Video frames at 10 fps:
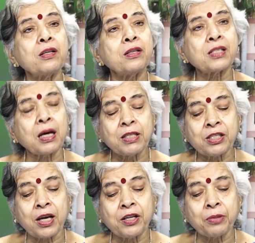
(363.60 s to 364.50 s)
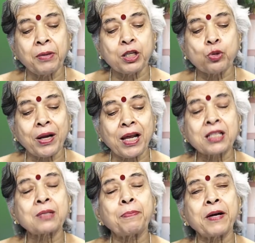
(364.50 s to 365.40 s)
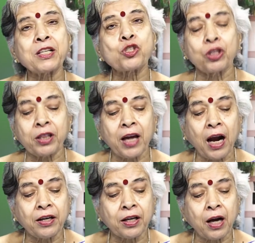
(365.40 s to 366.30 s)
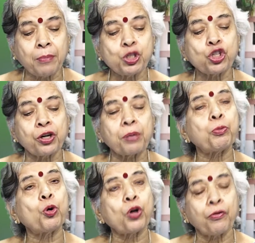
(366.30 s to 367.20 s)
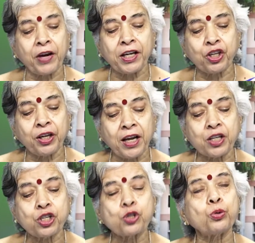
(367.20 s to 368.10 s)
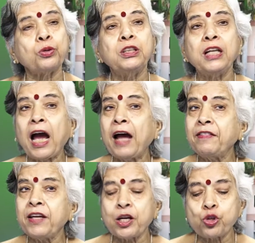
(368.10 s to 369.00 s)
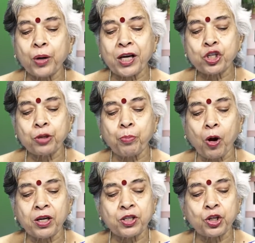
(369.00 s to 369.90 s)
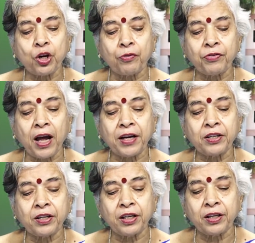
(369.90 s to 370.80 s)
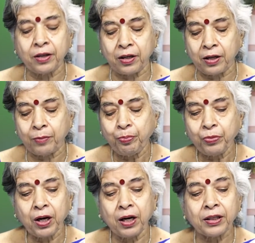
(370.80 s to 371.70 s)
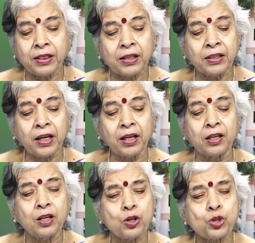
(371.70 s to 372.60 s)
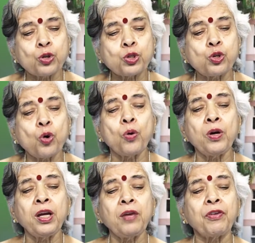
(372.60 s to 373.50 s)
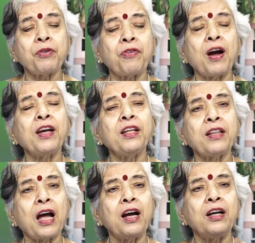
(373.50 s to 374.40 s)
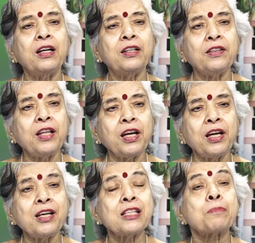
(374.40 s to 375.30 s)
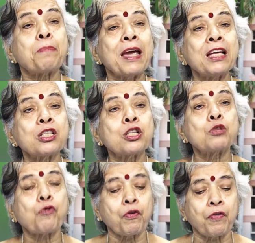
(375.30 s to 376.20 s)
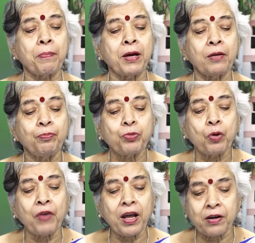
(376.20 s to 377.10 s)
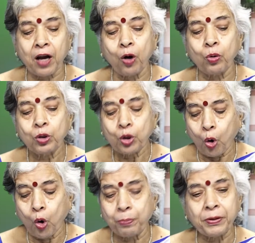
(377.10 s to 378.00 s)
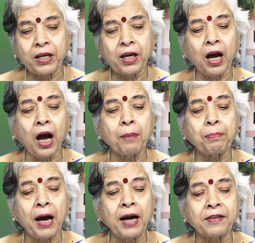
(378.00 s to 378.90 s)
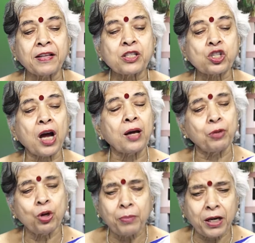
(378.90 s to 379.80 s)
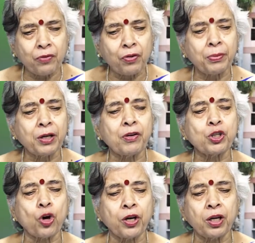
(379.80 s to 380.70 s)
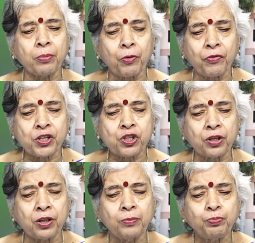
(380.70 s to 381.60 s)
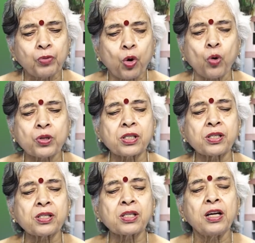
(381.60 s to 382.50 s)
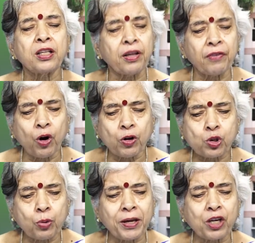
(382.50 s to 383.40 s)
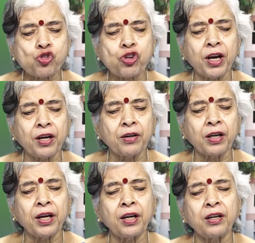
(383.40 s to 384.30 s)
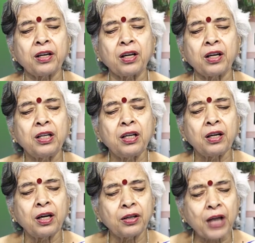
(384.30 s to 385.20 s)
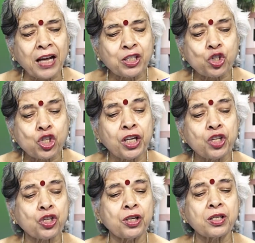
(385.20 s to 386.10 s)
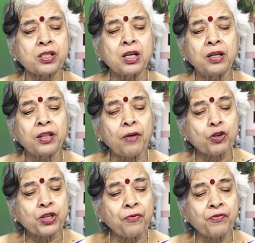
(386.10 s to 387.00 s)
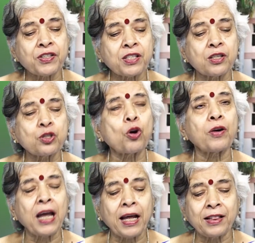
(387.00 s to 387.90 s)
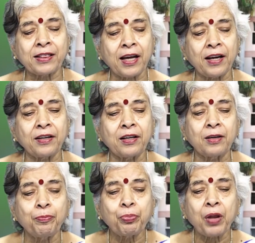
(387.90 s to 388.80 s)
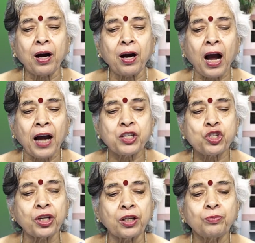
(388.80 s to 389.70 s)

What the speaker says: such sentiments were expressed in the Hunter Commission report of 1882 and the education policy of 1913. So, slowly we find that the spaces for women were now opening up at this time. Many women were joining professional courses. They were also being trained in as teachers. There was emphasis on health and hygiene,